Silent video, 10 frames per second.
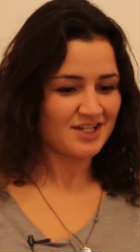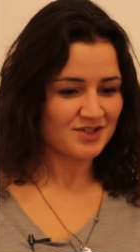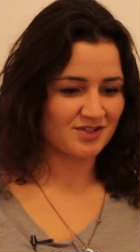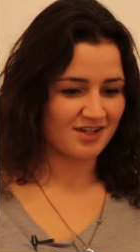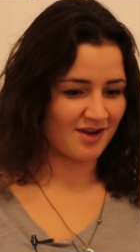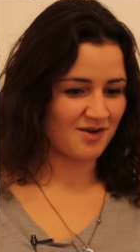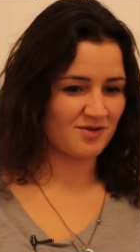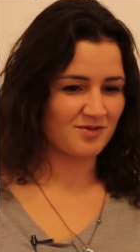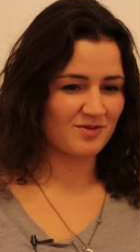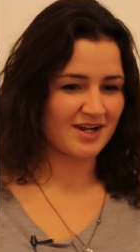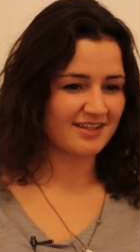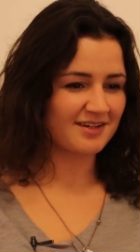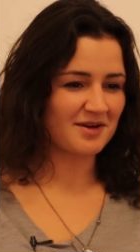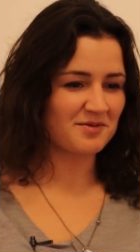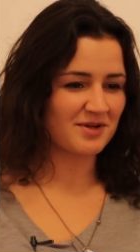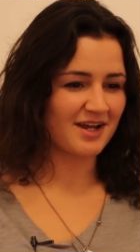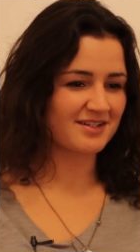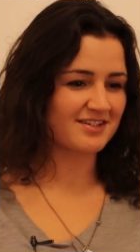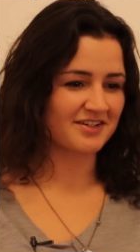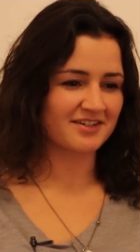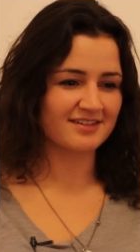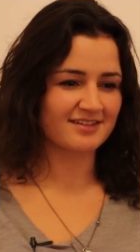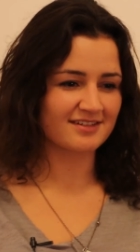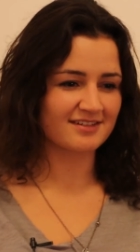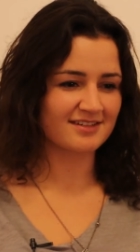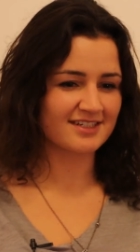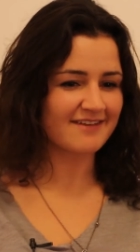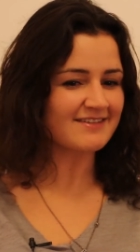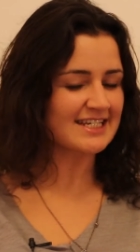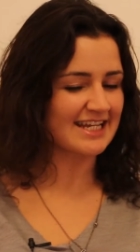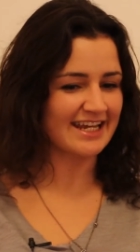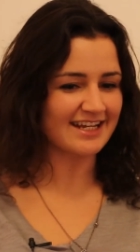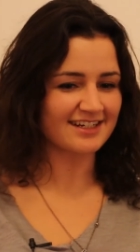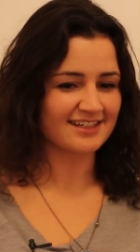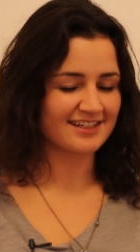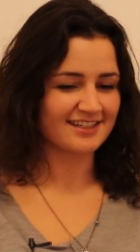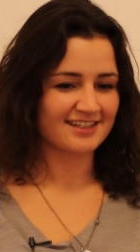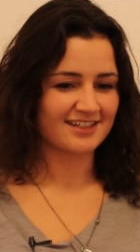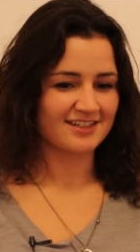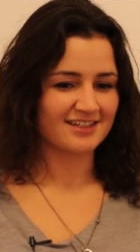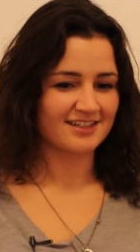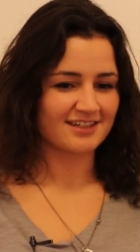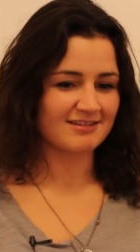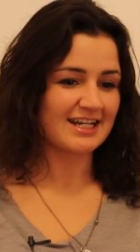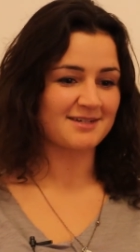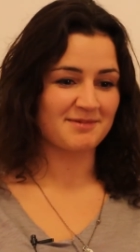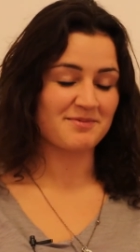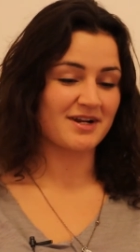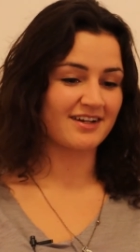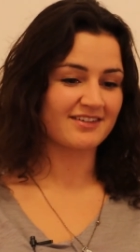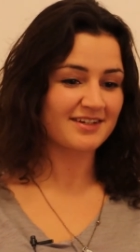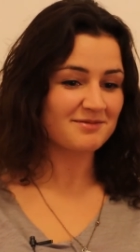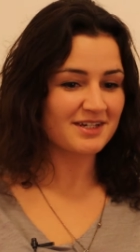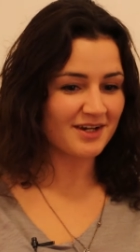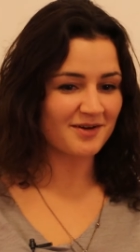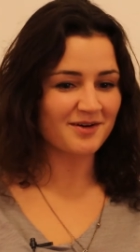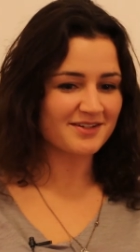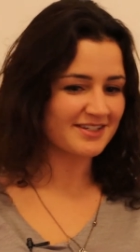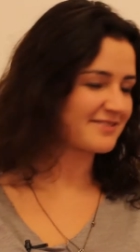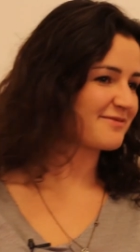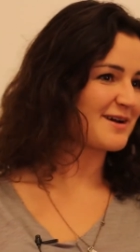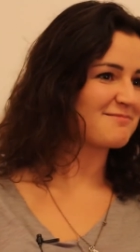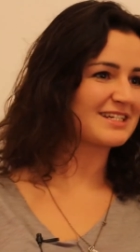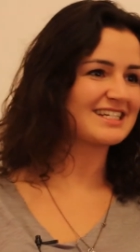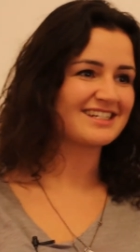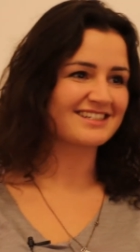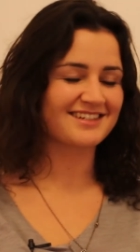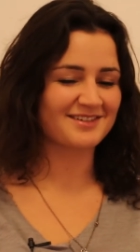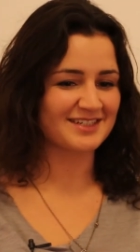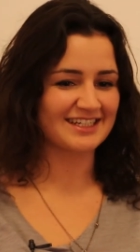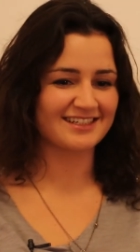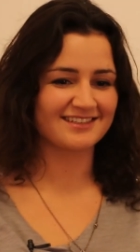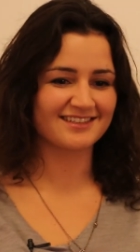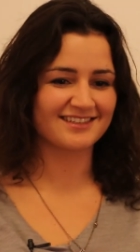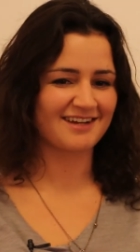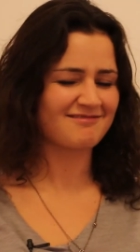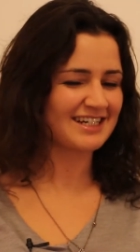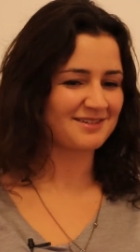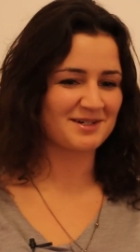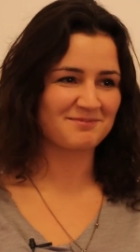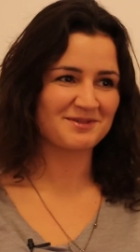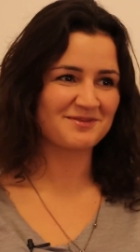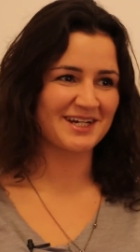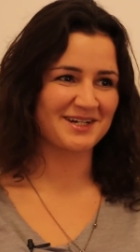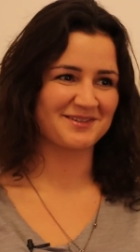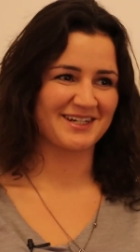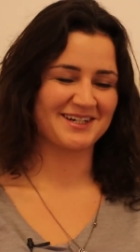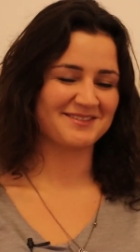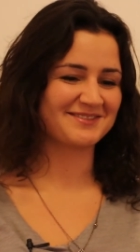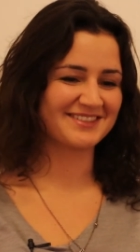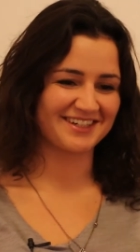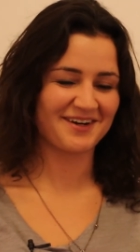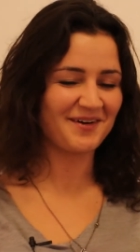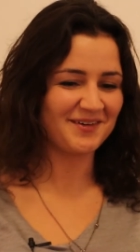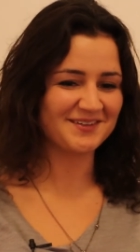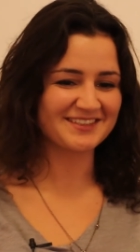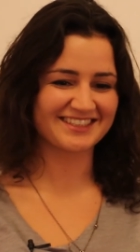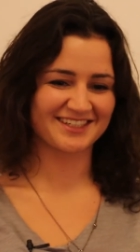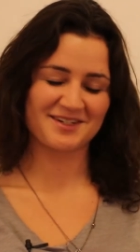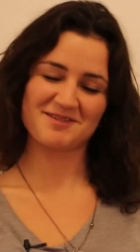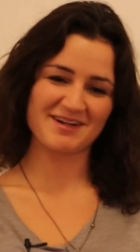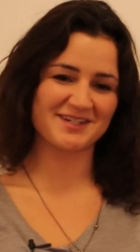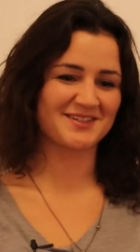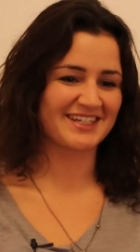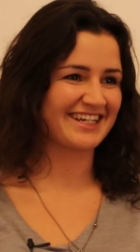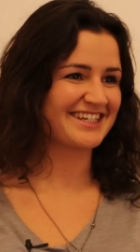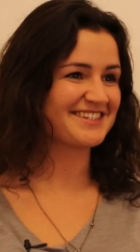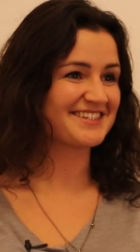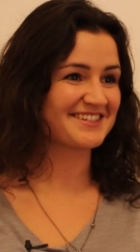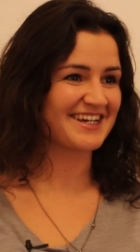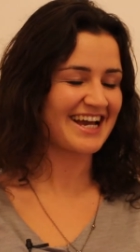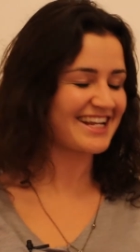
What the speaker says: So when I think about when I turned 17, I really asked my parents, can we go? Oh, there's a family, let's go to London. I really want to move there when I'm, old, so you might as well get used to it.